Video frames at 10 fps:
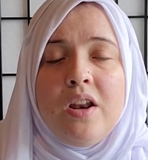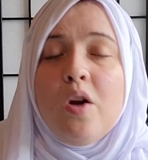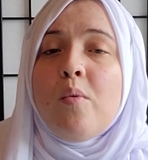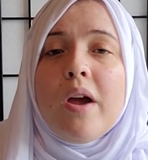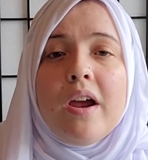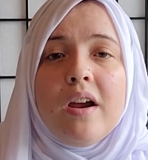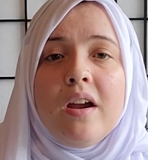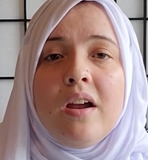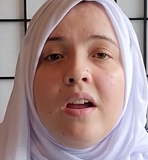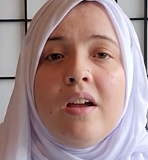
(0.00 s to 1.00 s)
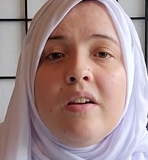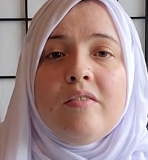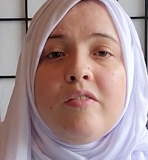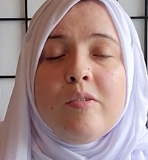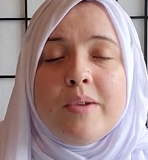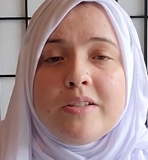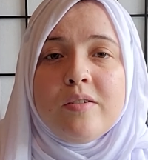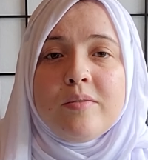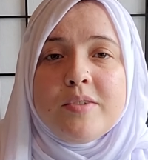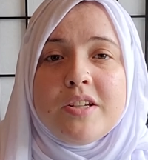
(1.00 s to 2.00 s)
nowhere for my
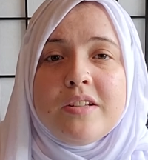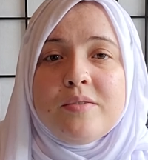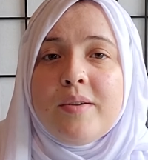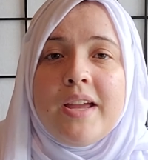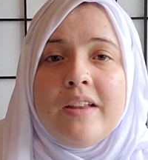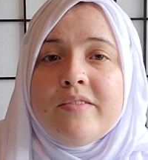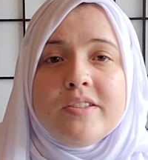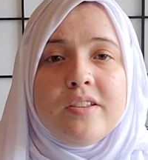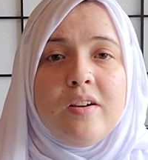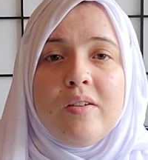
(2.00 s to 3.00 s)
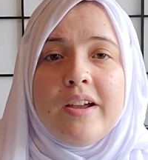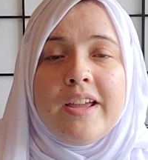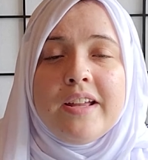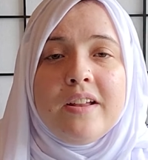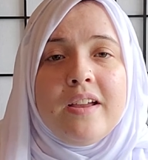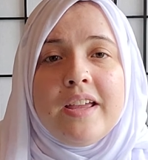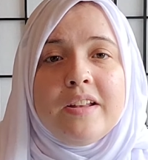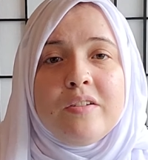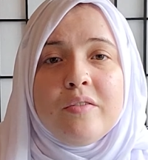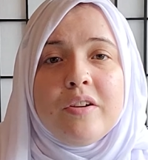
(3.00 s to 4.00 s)
sewing machine so I can't even sew I can't I can't
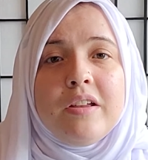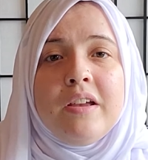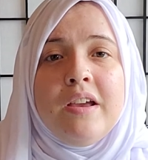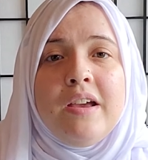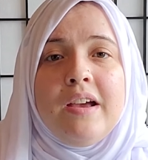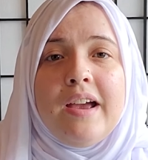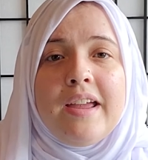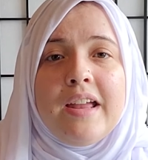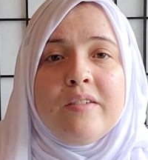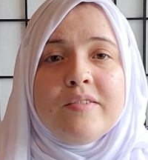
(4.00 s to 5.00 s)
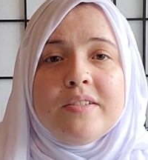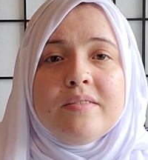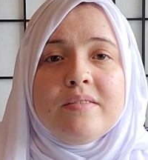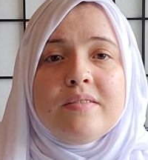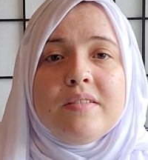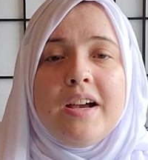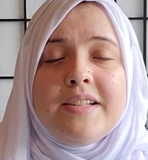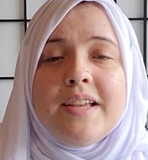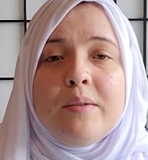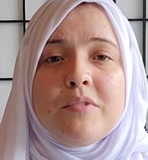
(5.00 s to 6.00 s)
do it I can't even
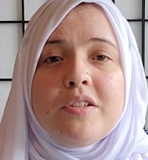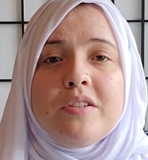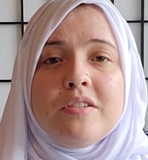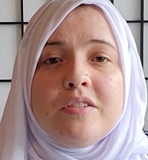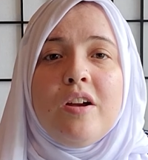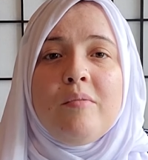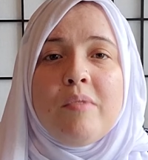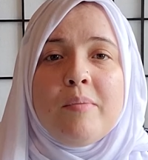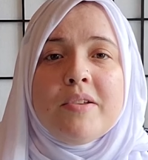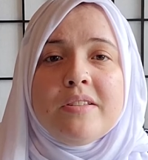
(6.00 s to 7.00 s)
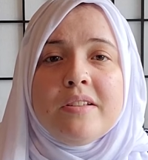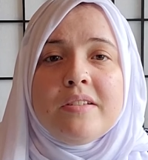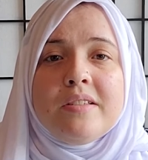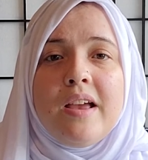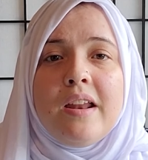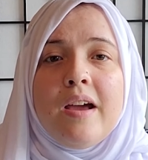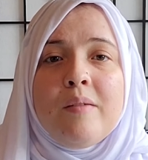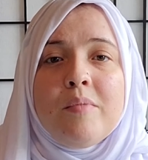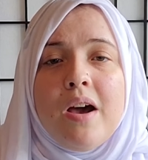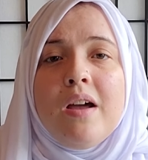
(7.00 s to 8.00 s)
attempt to start my business and
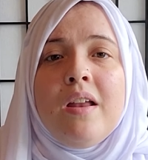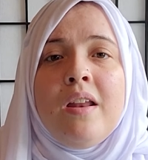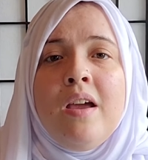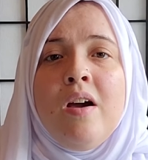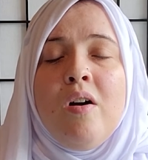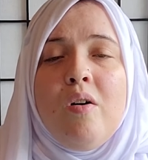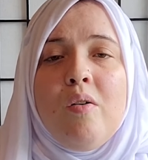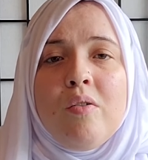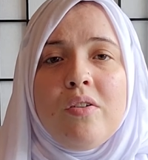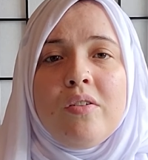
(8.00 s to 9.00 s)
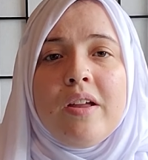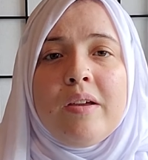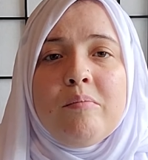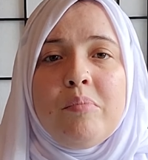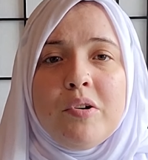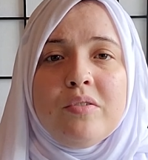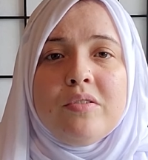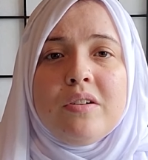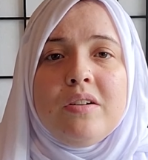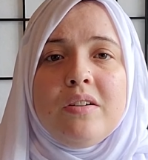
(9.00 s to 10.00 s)
I'm not ordering bulk